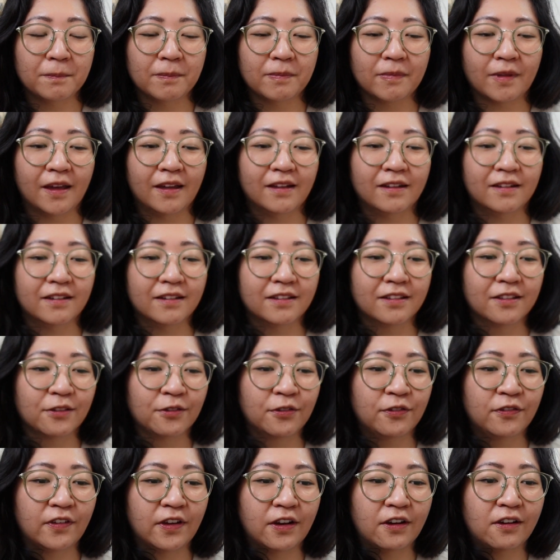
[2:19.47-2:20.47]
And the
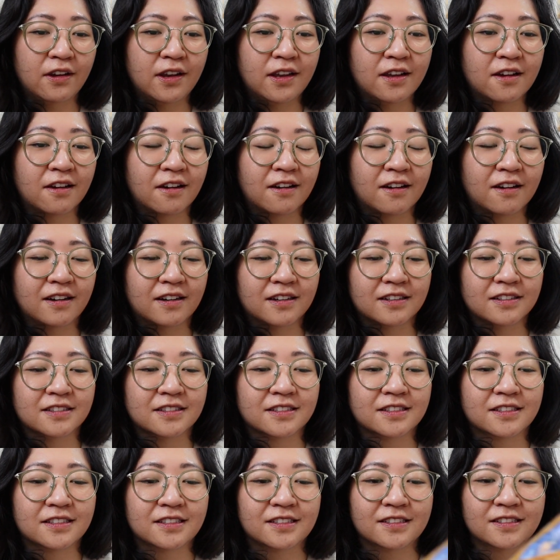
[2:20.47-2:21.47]
fairy
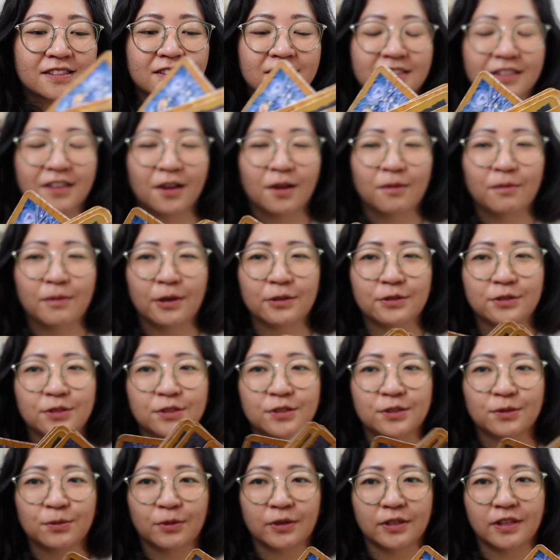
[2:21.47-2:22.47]
cards to come out to
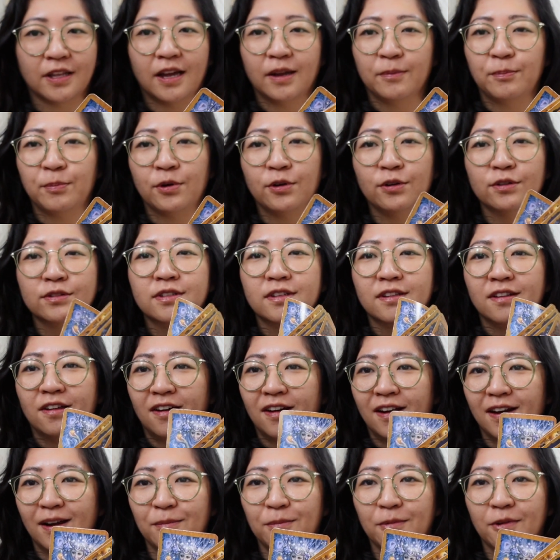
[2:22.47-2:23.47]
support that, I pulled a
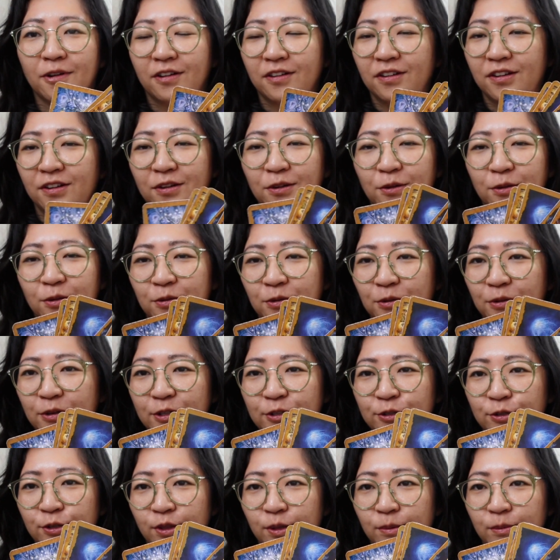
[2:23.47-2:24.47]
lot. I'm not going to go through
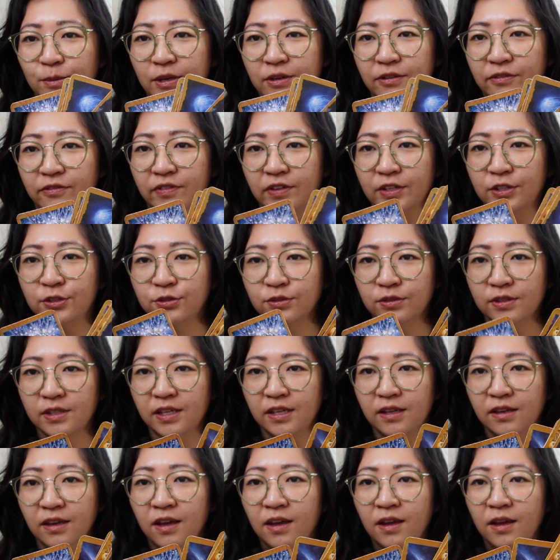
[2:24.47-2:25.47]
each of them
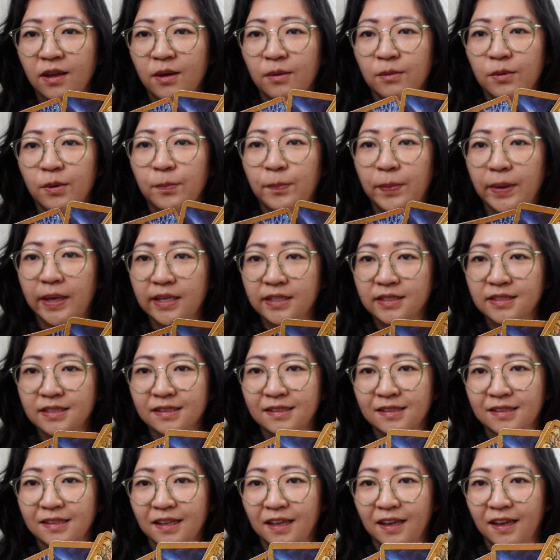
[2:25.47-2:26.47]
individually, but
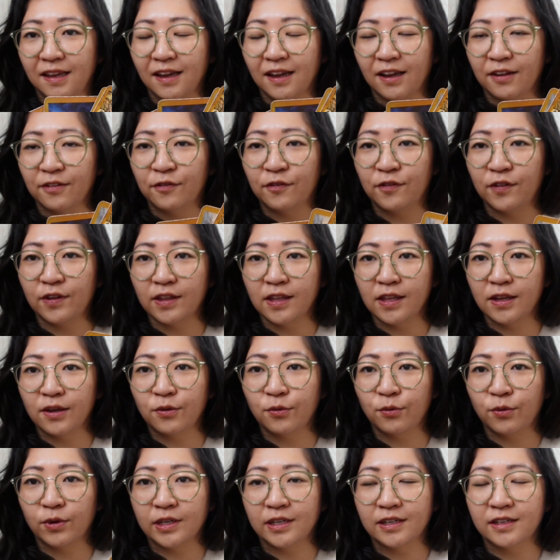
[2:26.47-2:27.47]
basically I feel like
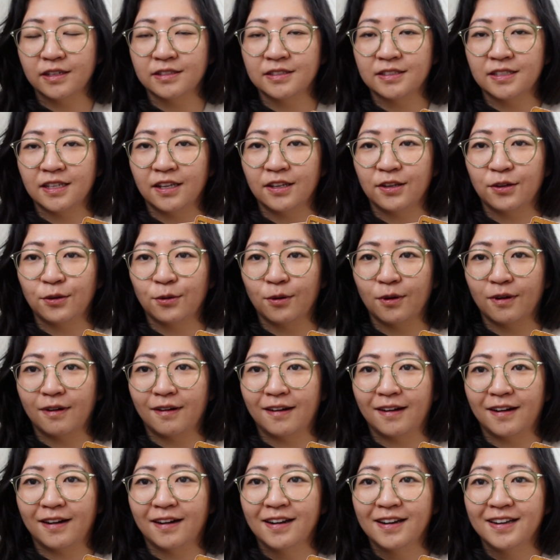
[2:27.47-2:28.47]
what it is that
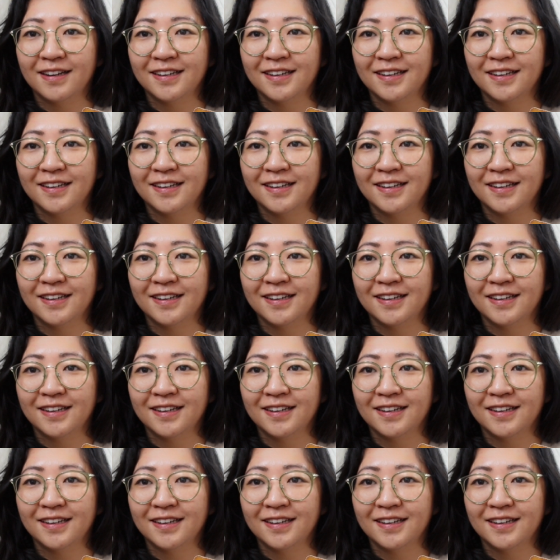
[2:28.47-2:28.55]
you're